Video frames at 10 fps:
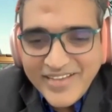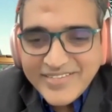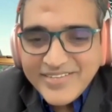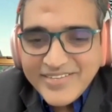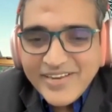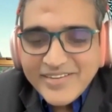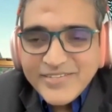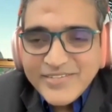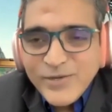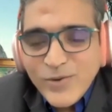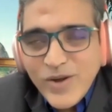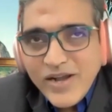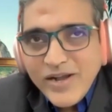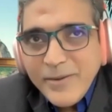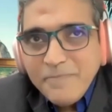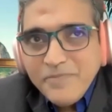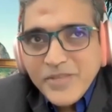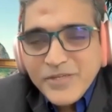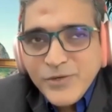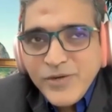Excellent. So
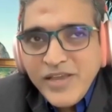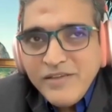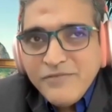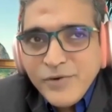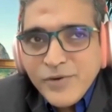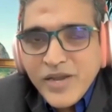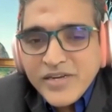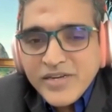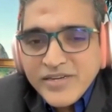today, if you look